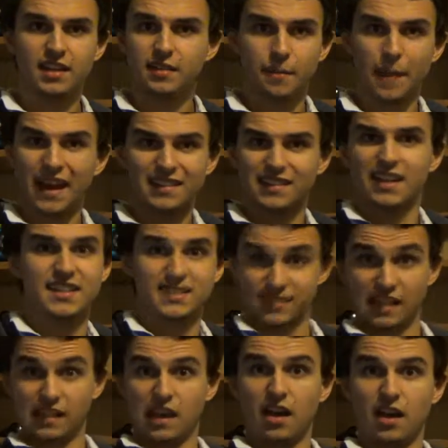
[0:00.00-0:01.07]
The magnet isn't
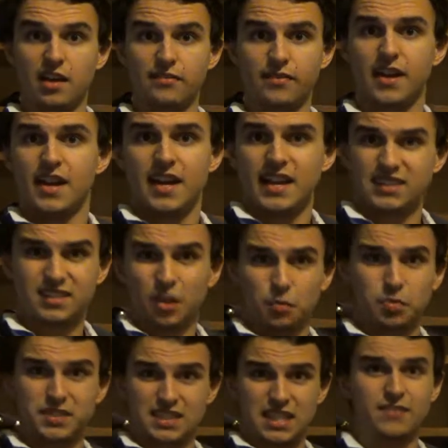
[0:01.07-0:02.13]
alive, it's not
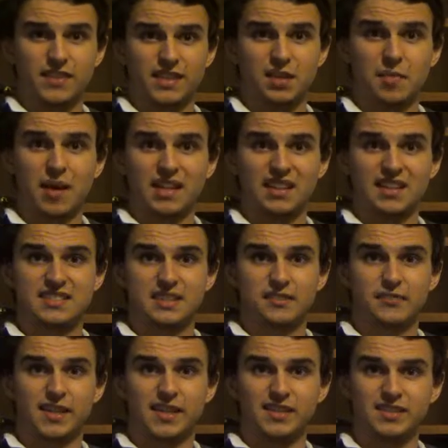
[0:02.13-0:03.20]
perceiving the magnetic
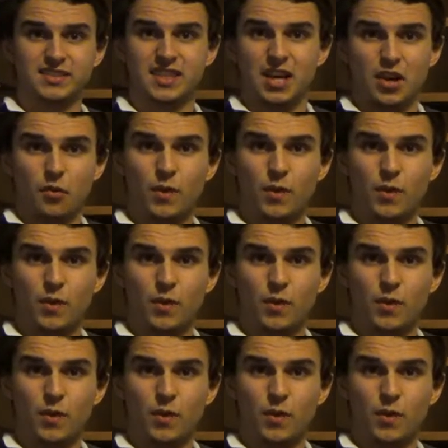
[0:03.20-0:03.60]
field,